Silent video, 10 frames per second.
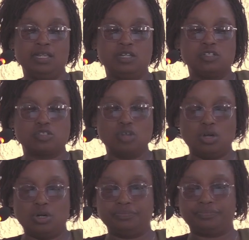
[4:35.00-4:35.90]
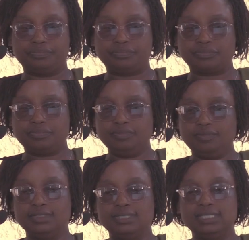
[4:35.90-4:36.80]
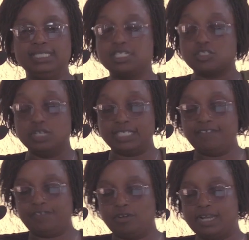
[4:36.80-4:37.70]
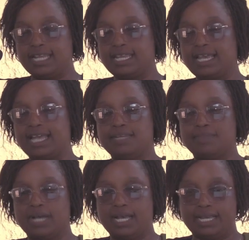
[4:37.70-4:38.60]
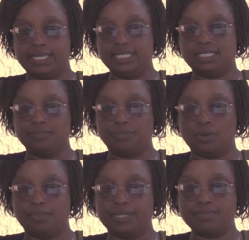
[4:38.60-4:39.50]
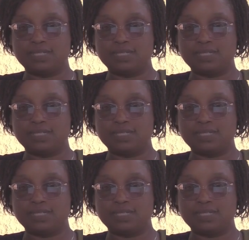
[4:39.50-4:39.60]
So it's not everyone anenge aine ma eating problems